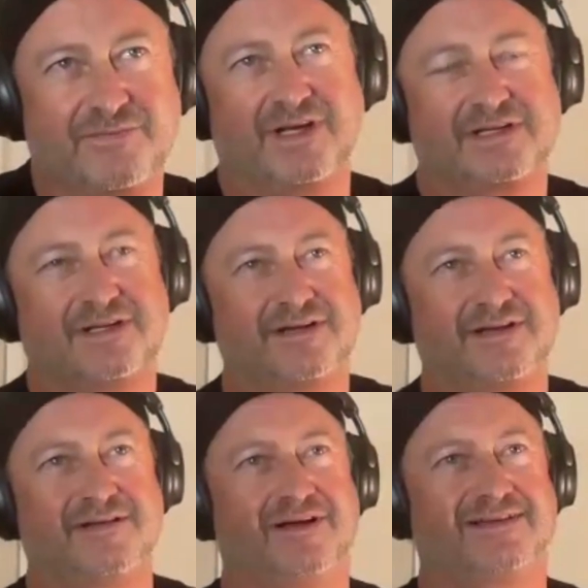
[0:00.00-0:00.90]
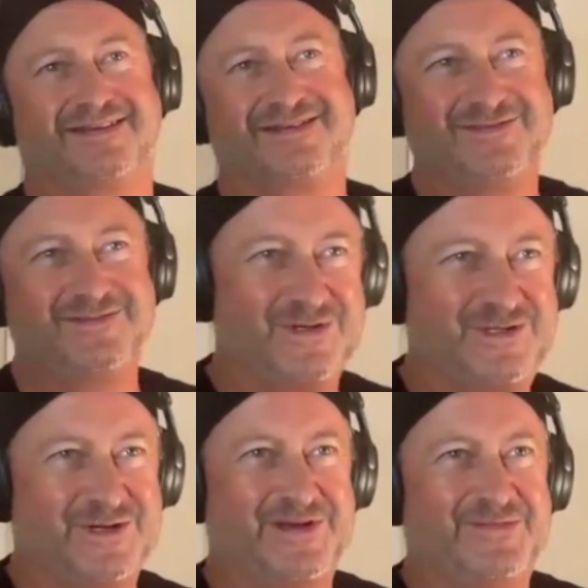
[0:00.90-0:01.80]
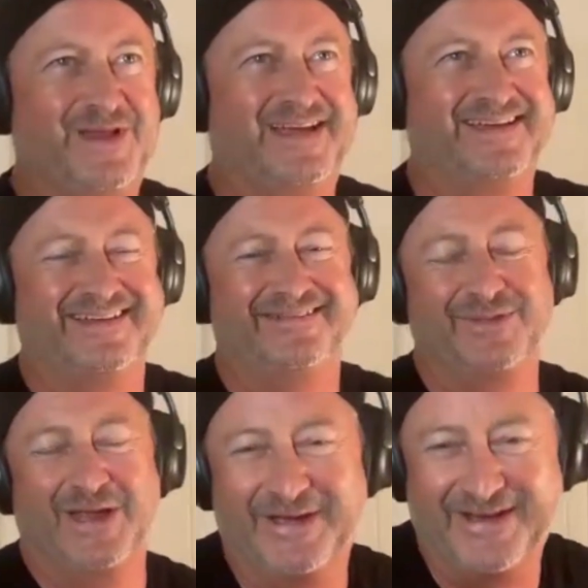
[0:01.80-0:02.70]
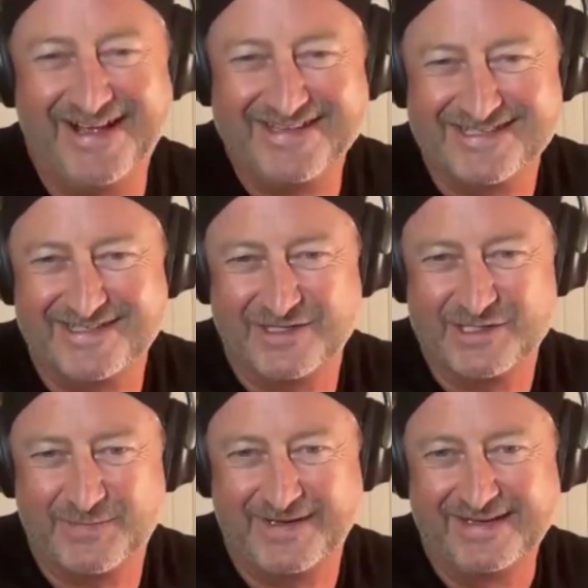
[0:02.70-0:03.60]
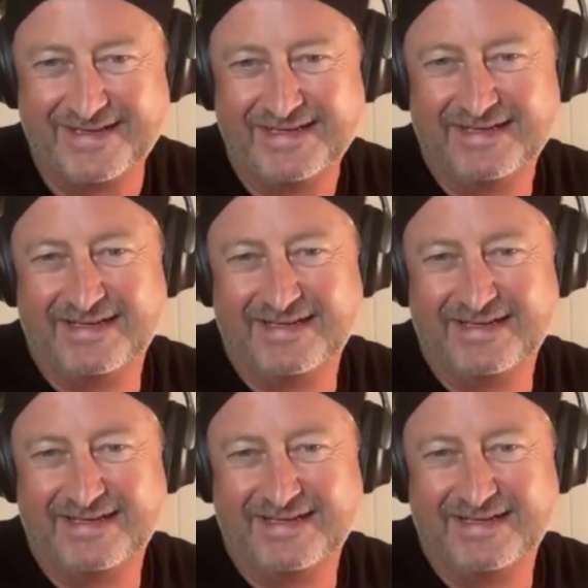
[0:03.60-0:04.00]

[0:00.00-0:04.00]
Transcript: I don't like to put too many blanket answers to this, but